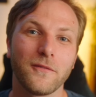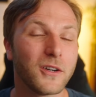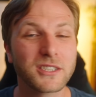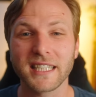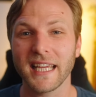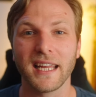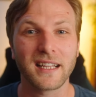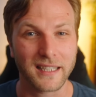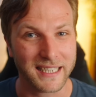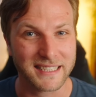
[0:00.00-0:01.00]
Firstly, it
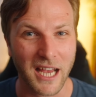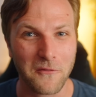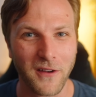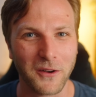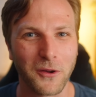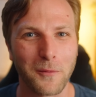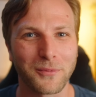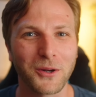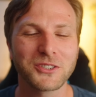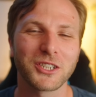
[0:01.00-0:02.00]
cleans out Final Cut
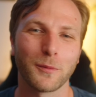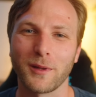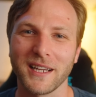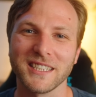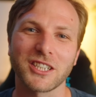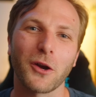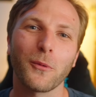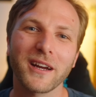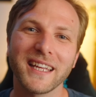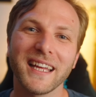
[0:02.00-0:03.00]
Pro so your plugins are
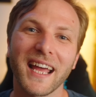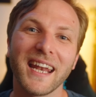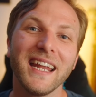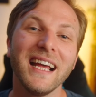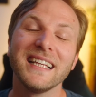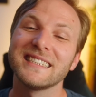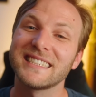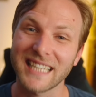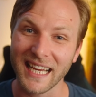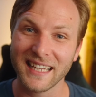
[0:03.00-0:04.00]
working again.
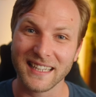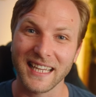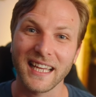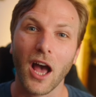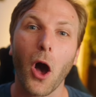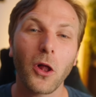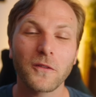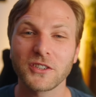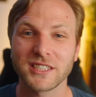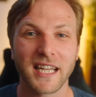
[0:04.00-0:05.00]
Secondly, all
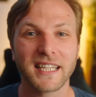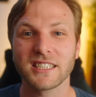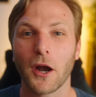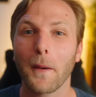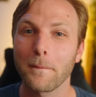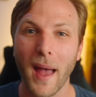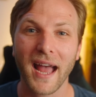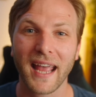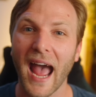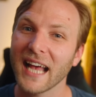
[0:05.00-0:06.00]
of your settings are
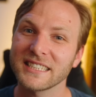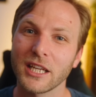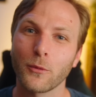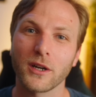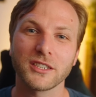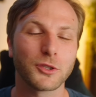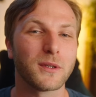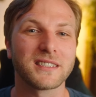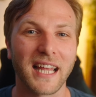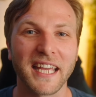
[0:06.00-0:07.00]
back as they were, so
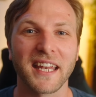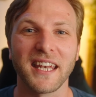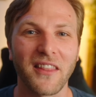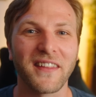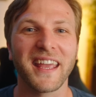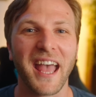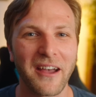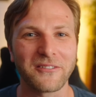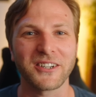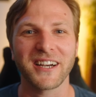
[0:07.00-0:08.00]
it's like nothing
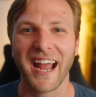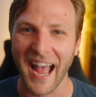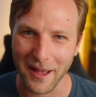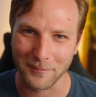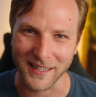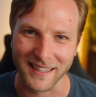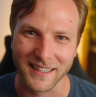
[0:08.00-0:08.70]
ever happened.